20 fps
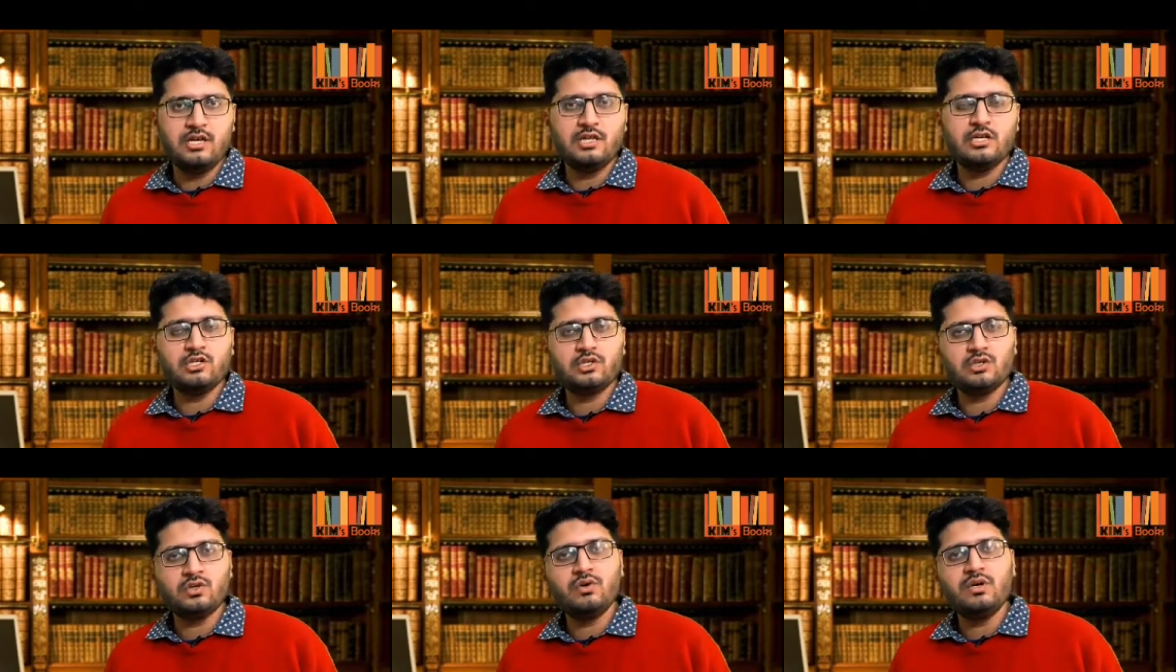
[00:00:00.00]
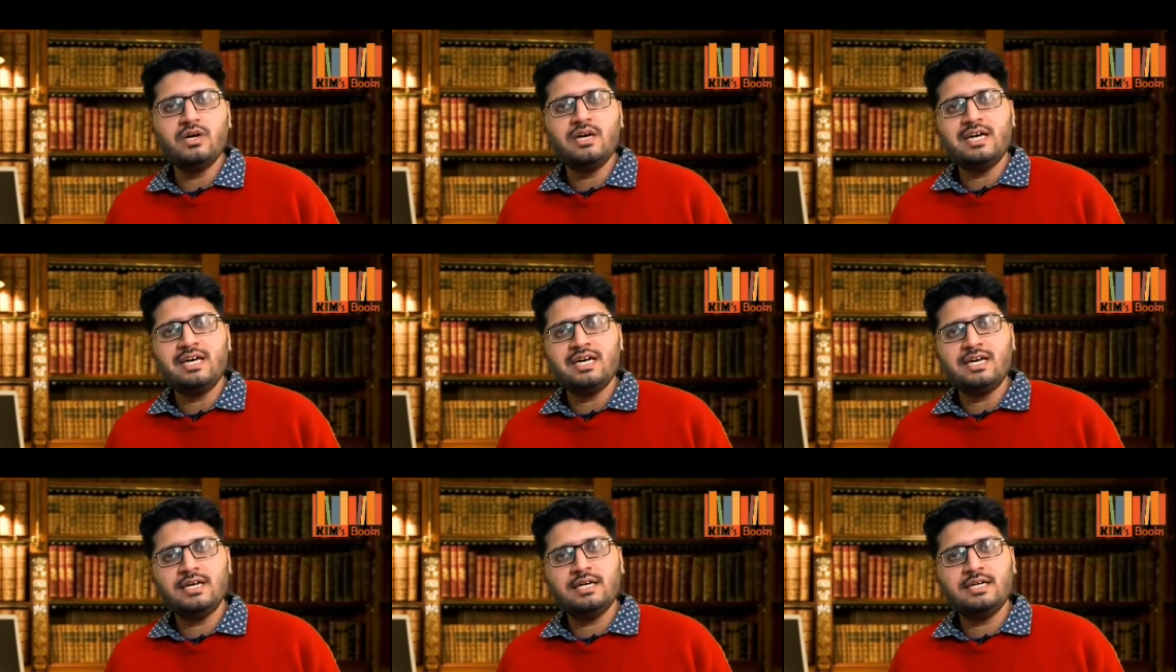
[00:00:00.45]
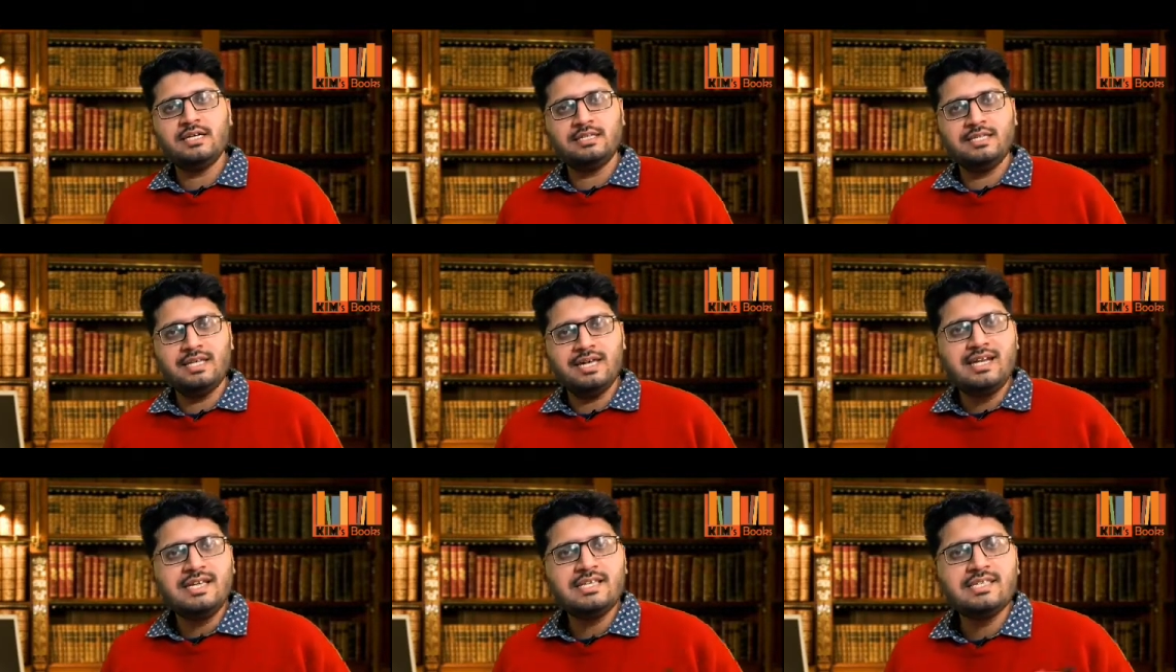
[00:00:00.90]
So
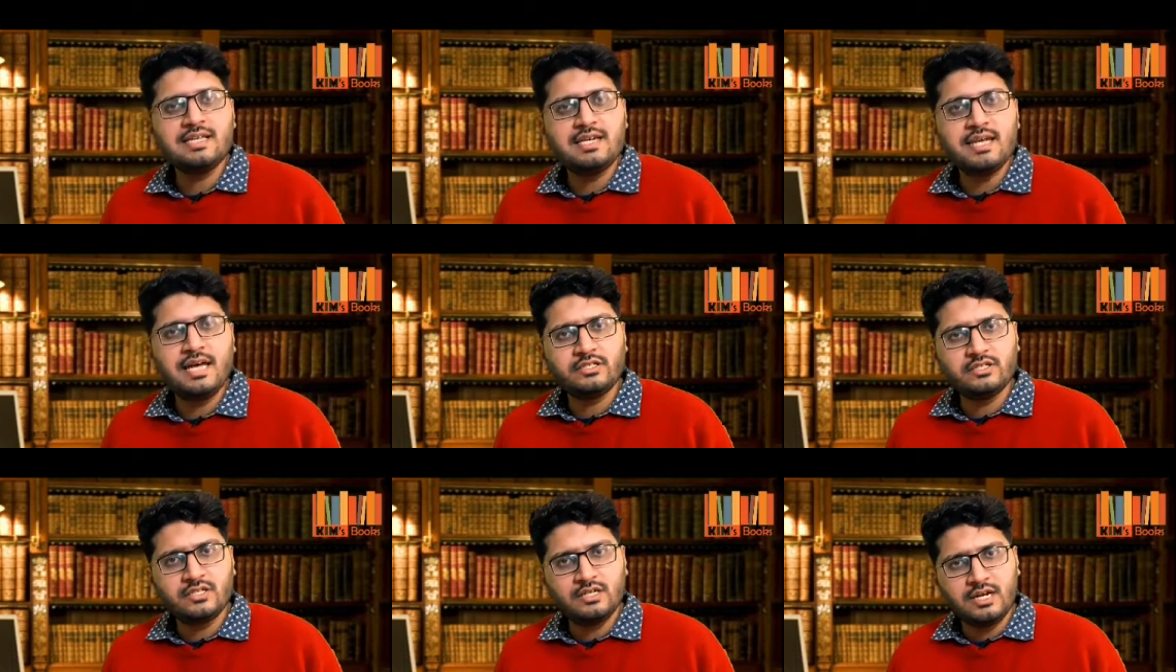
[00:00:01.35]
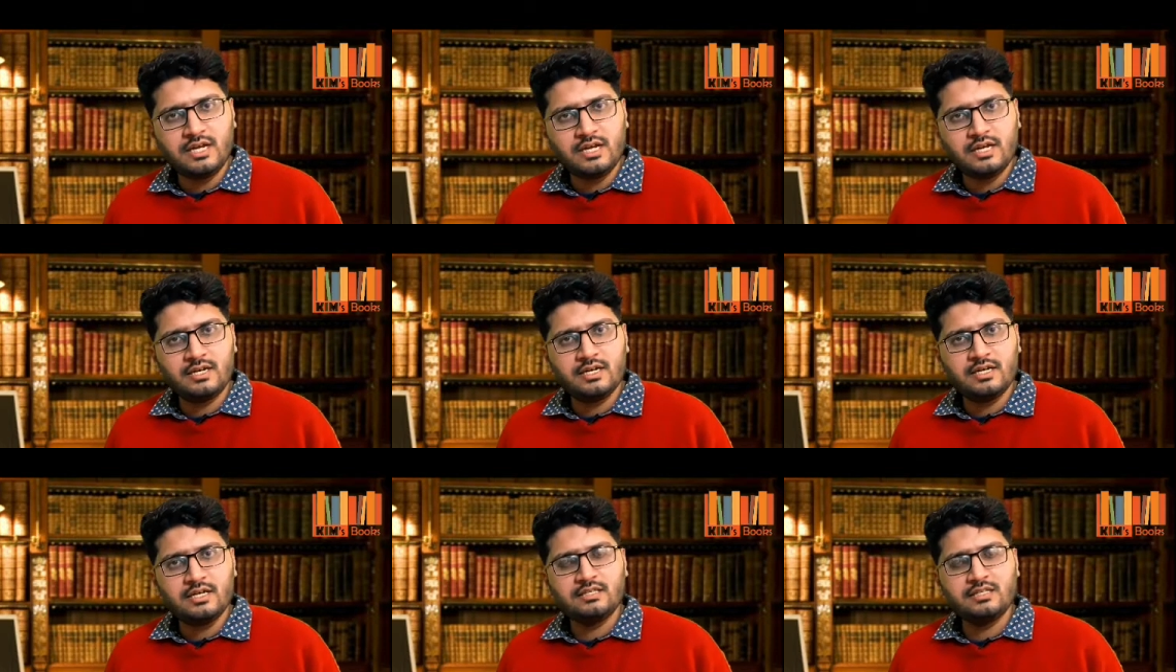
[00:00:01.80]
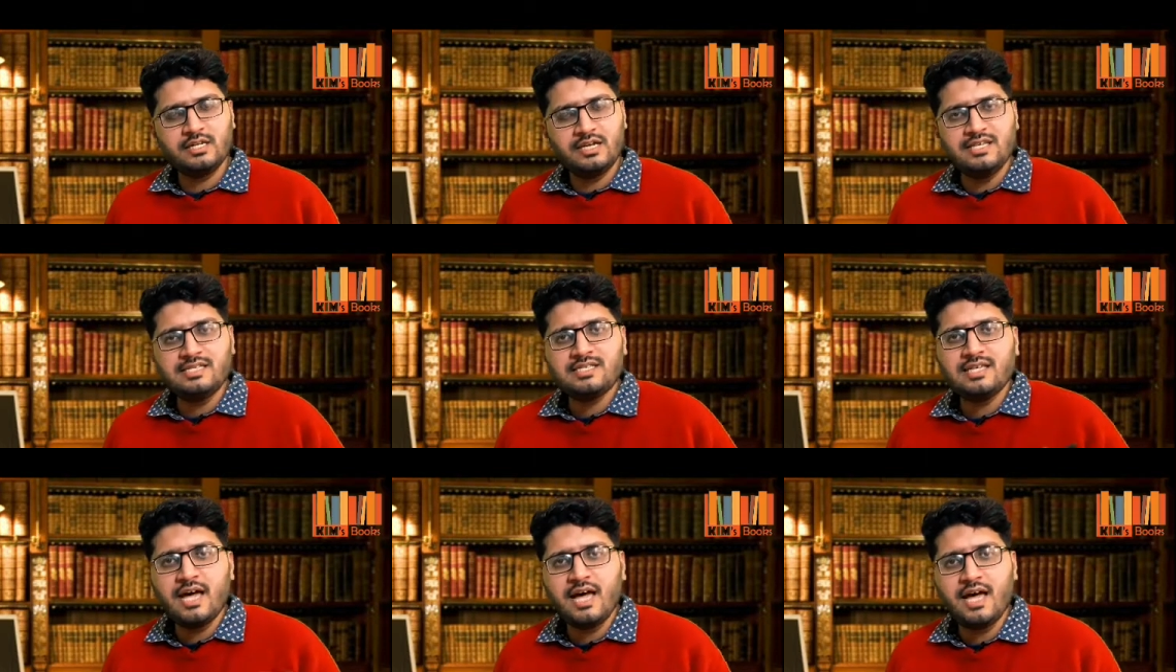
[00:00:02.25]
there is a